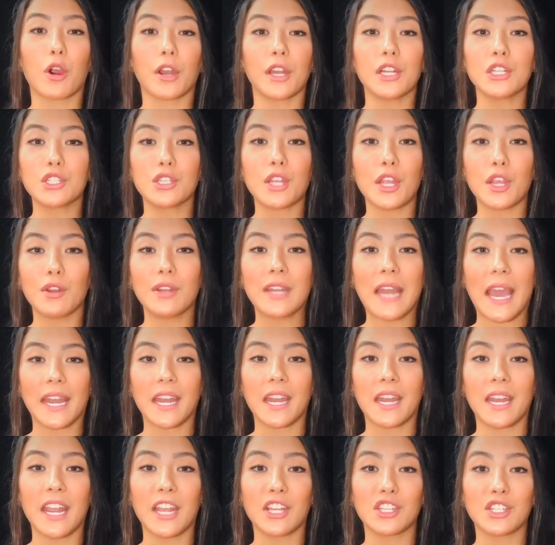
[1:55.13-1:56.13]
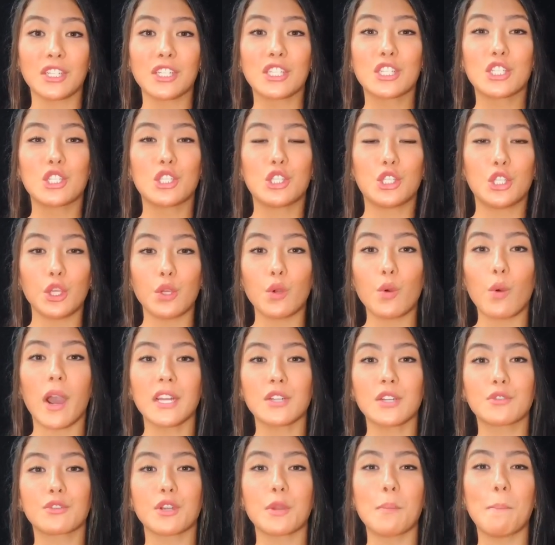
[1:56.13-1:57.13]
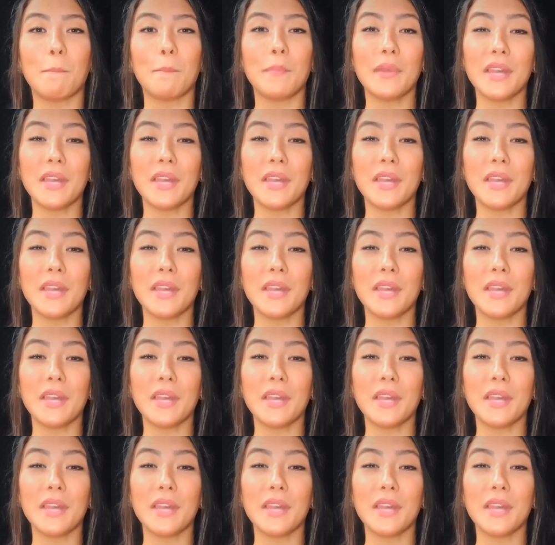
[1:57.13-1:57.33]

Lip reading: According to the United Nations, 200